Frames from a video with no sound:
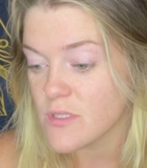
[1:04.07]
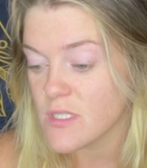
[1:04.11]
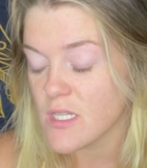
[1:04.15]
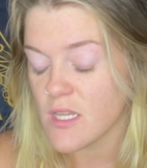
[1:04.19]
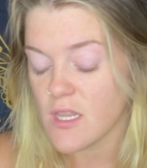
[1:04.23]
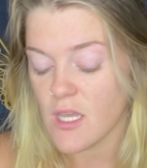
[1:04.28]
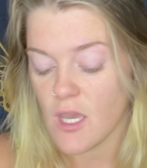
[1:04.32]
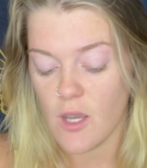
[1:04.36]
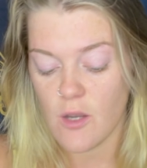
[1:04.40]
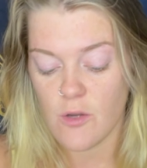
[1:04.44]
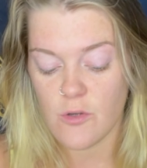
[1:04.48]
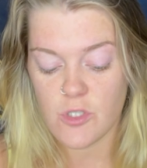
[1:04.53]

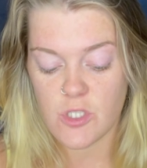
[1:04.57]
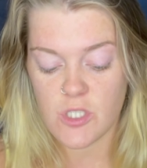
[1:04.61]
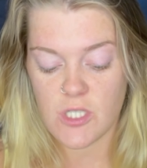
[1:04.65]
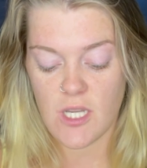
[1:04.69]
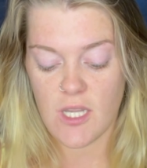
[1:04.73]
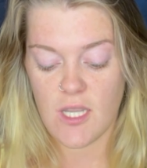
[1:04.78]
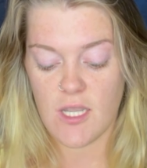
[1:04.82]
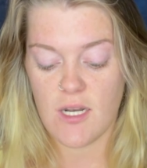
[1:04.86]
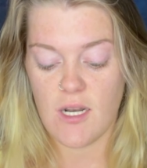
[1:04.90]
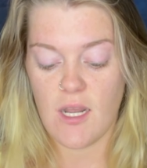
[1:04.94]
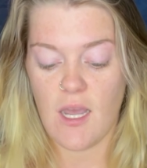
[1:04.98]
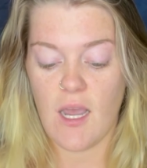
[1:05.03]
the
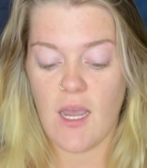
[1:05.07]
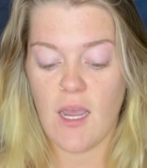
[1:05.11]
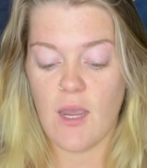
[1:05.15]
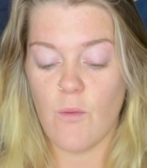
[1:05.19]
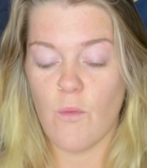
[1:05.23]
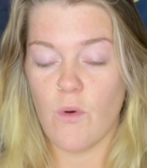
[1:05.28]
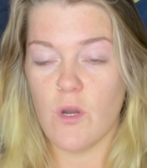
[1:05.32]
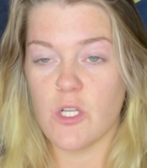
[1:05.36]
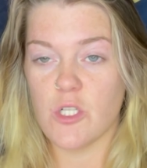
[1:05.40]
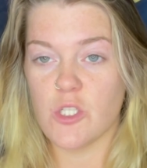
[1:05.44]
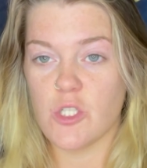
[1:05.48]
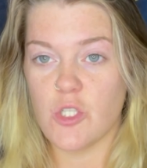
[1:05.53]
ocean, I
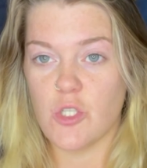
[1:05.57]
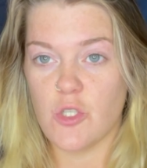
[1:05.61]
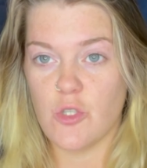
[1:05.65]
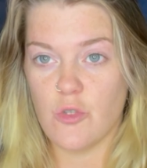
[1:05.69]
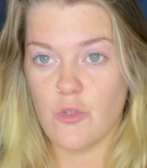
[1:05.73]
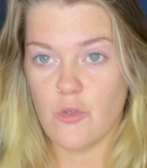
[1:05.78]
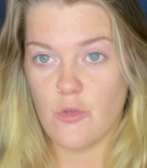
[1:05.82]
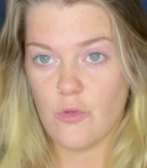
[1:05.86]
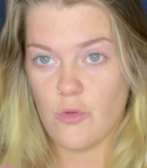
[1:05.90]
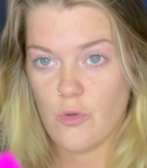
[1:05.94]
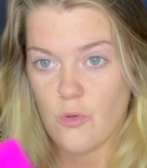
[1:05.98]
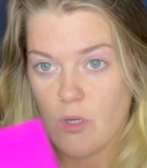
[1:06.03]
want
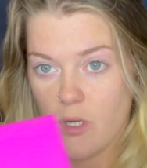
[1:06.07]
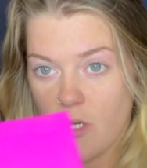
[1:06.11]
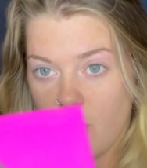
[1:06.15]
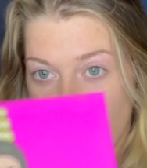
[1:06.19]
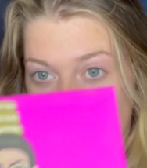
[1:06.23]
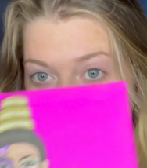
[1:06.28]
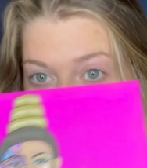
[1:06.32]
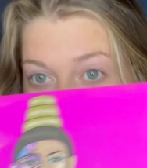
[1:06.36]
to